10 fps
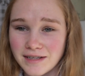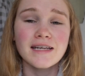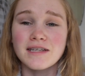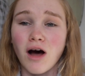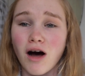This
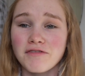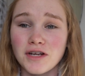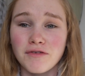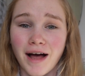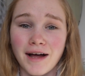is after
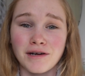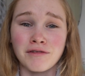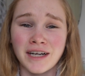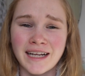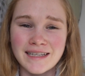you've had a
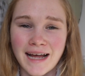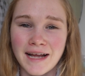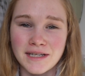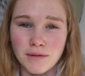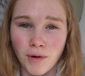really
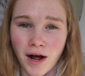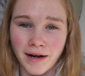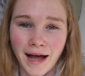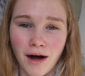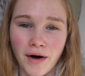intense workout